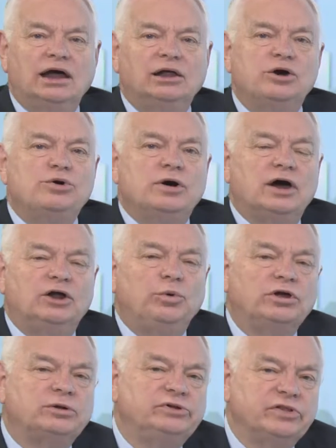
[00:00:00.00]
Hello and
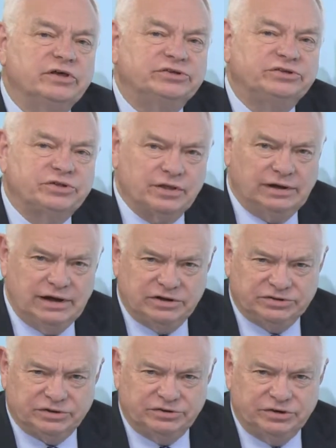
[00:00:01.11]
welcome to this, the
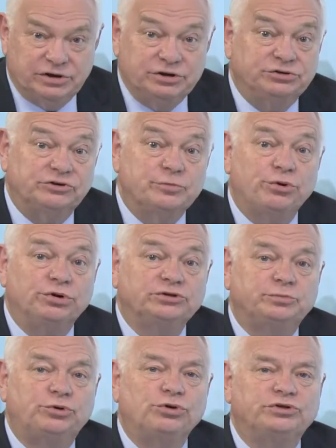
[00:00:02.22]
latest in a series of
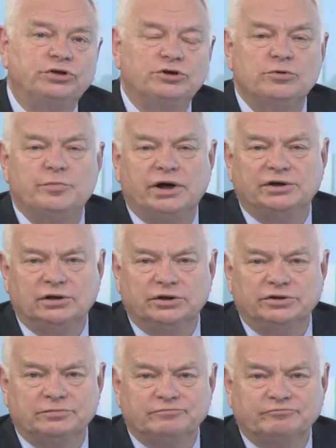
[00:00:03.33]
reports brought to you by
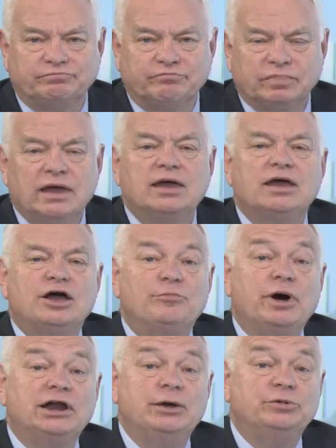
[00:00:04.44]
Deloitte.
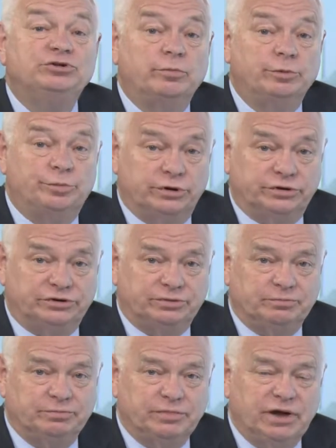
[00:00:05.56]
My name is Robert
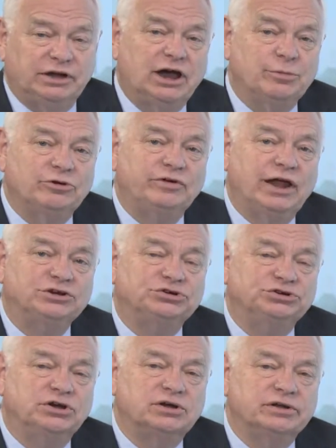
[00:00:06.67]
Bruce and I'm a
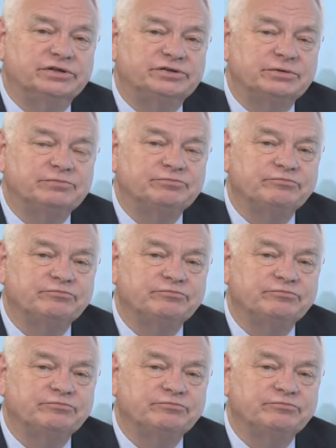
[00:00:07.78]
financial journalist.